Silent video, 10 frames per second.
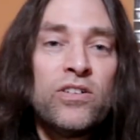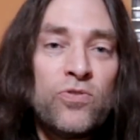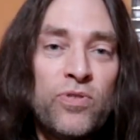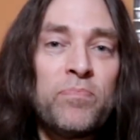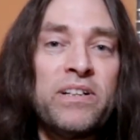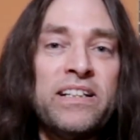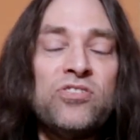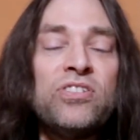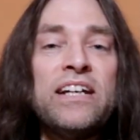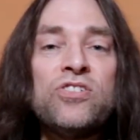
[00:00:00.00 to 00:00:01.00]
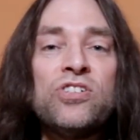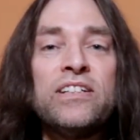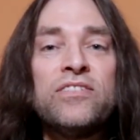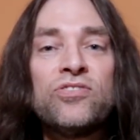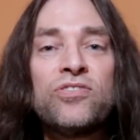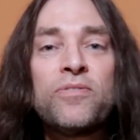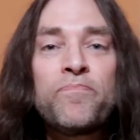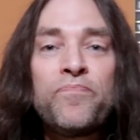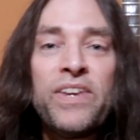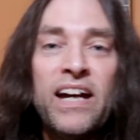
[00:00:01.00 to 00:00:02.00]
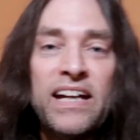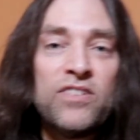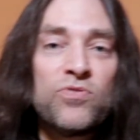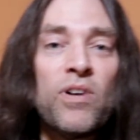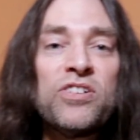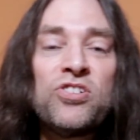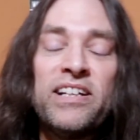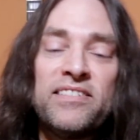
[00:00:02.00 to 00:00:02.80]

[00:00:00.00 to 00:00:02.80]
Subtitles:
crippling sanctions against Russia.